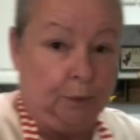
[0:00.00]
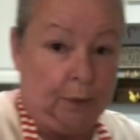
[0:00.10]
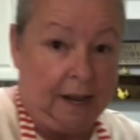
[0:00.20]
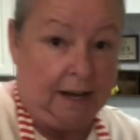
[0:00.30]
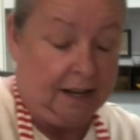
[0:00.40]

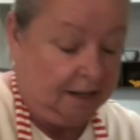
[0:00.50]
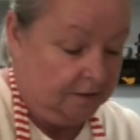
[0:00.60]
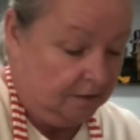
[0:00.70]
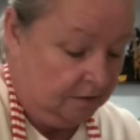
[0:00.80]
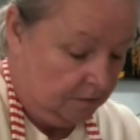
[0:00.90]
Ready.
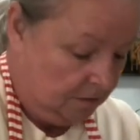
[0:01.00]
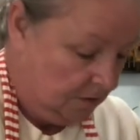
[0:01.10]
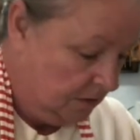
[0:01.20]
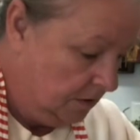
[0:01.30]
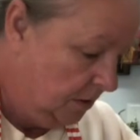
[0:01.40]

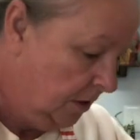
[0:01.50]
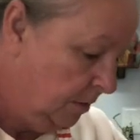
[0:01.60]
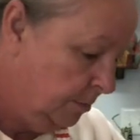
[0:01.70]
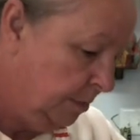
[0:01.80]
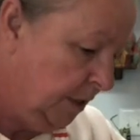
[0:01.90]

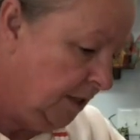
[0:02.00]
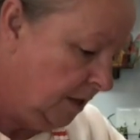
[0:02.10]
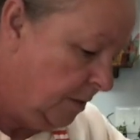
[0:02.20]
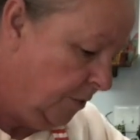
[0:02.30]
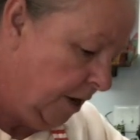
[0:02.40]
Please
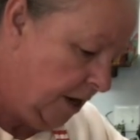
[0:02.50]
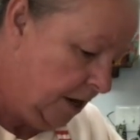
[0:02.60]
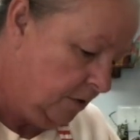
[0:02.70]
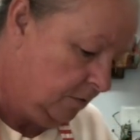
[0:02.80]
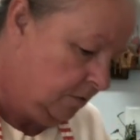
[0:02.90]
come right out.